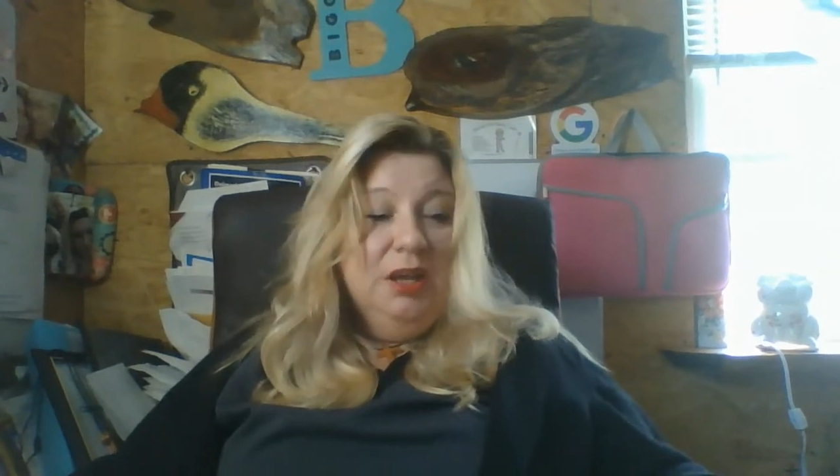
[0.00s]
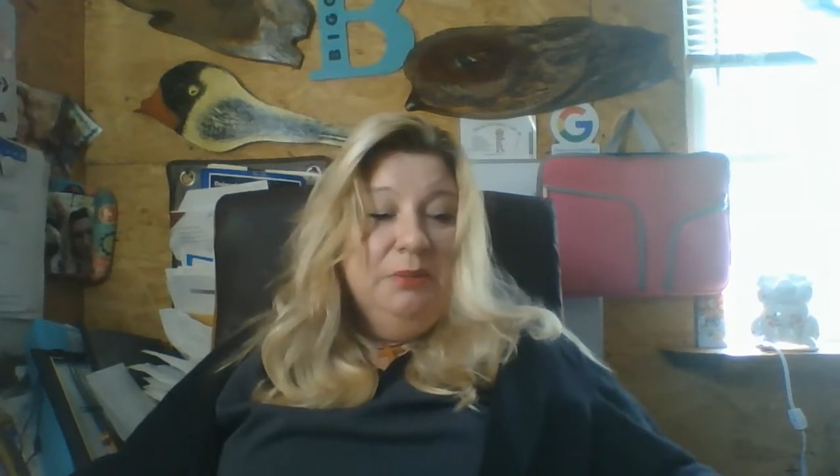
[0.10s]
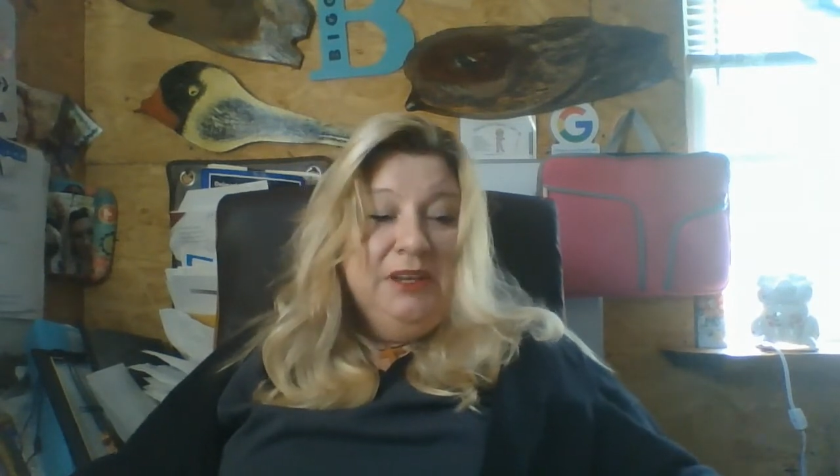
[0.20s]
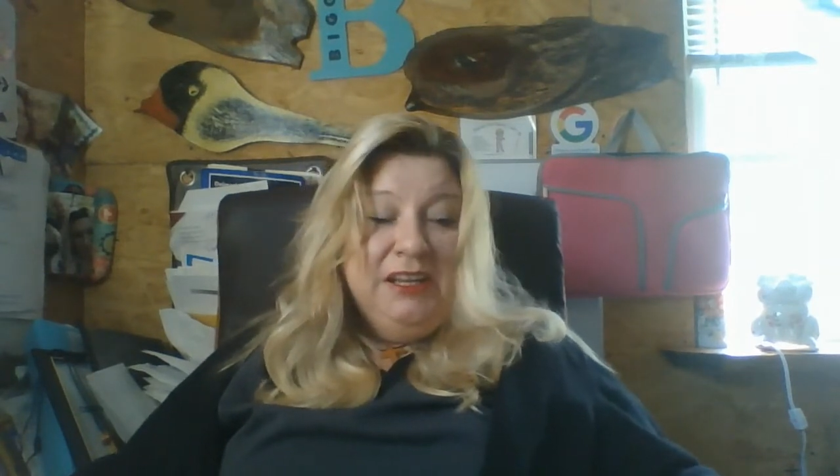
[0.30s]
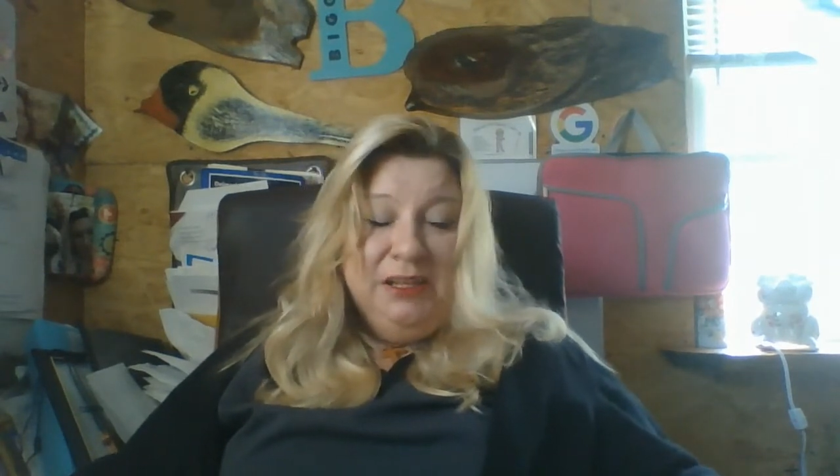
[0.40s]

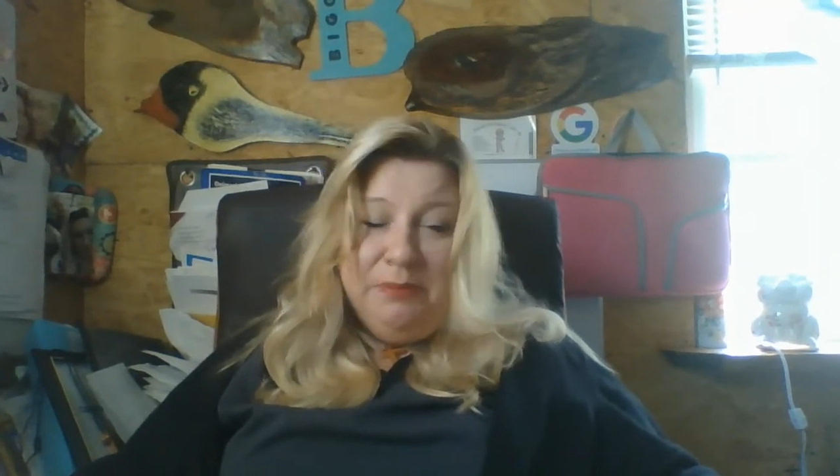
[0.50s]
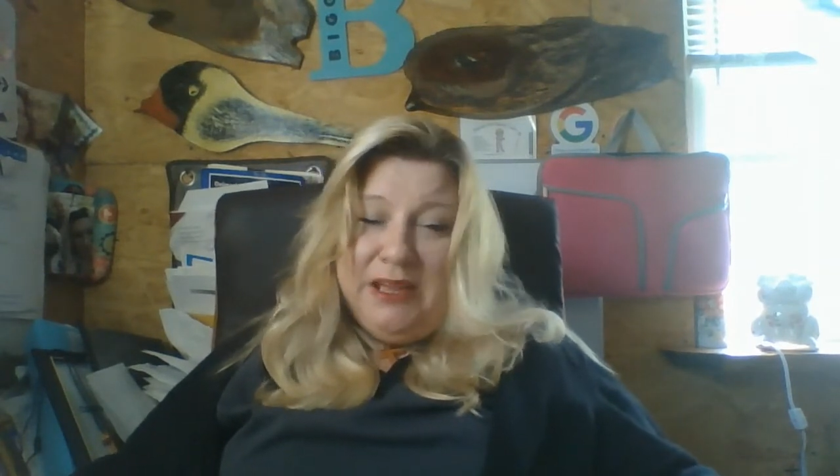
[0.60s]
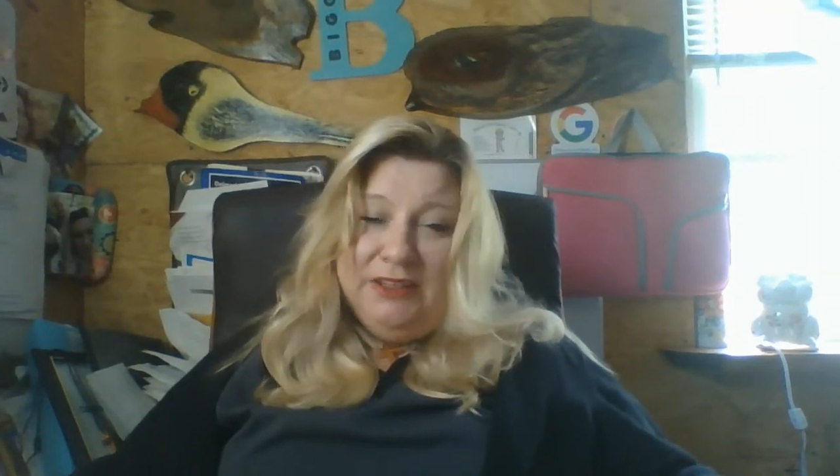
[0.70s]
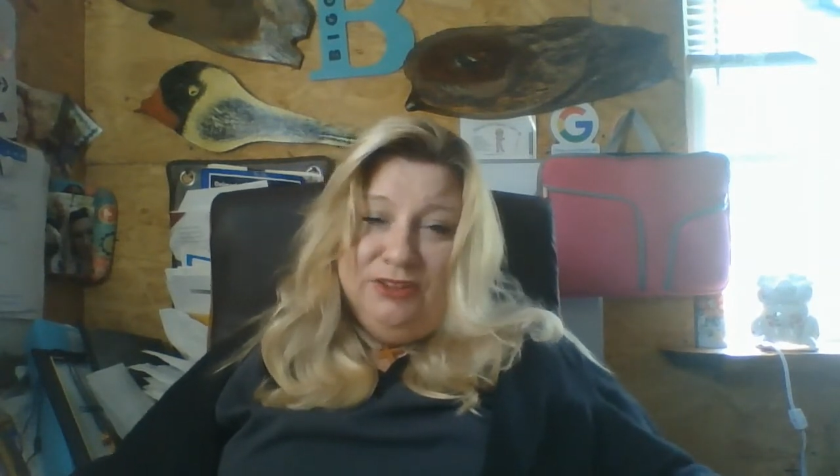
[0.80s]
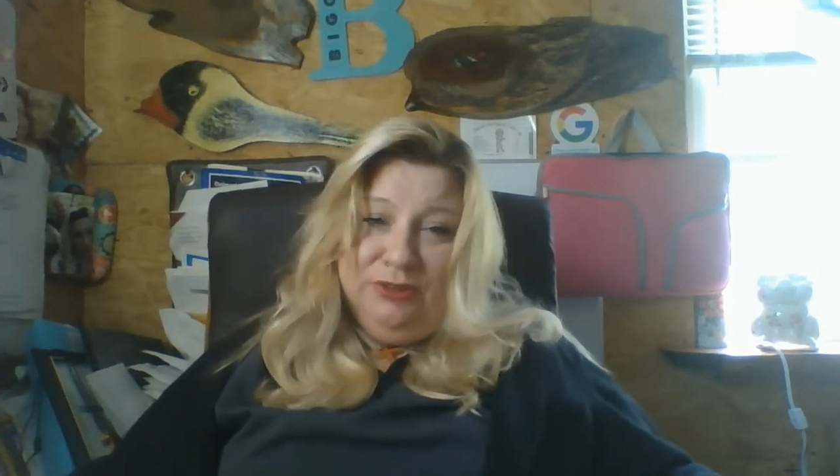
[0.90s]
But getting
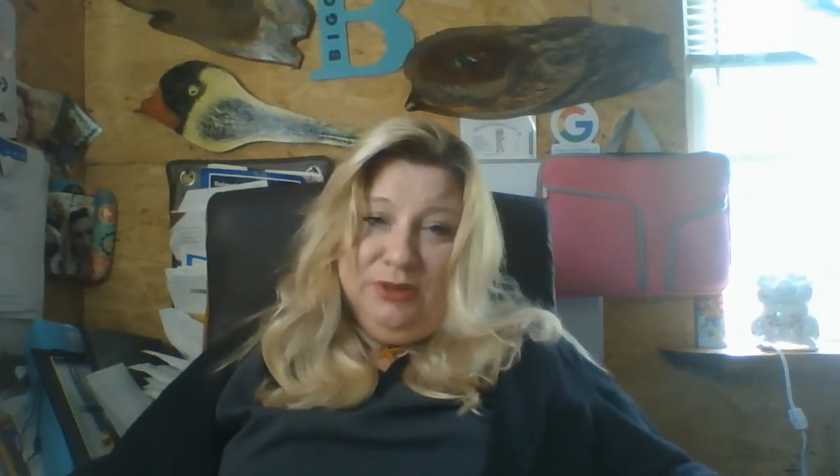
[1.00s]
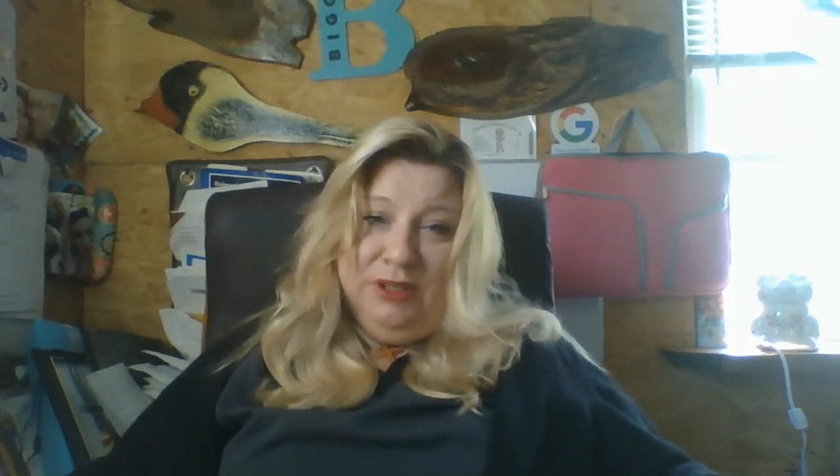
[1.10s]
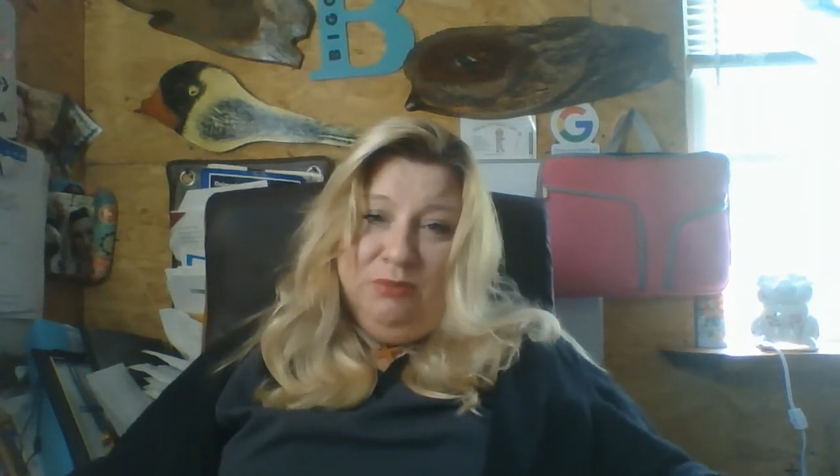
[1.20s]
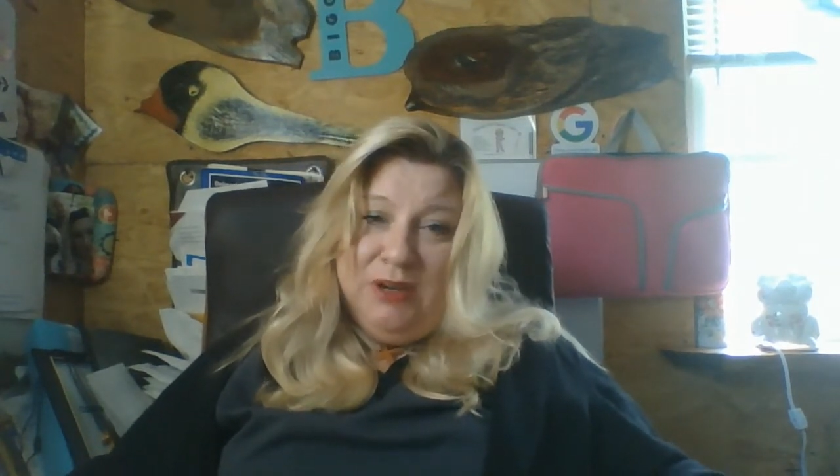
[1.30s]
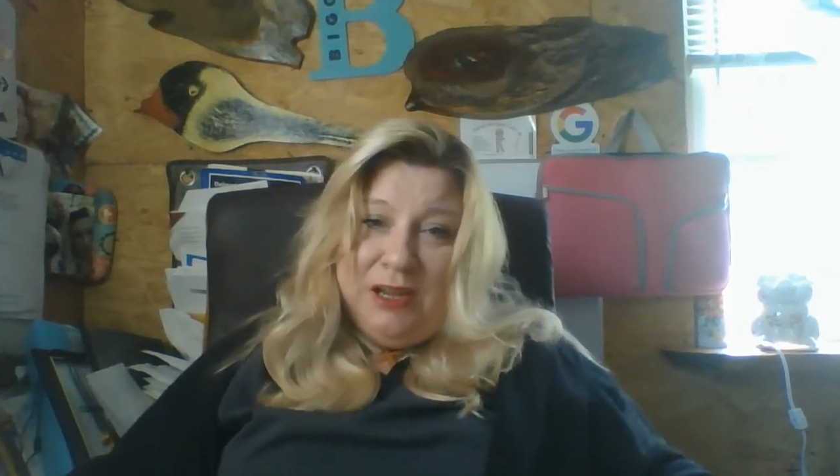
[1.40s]
back to it, when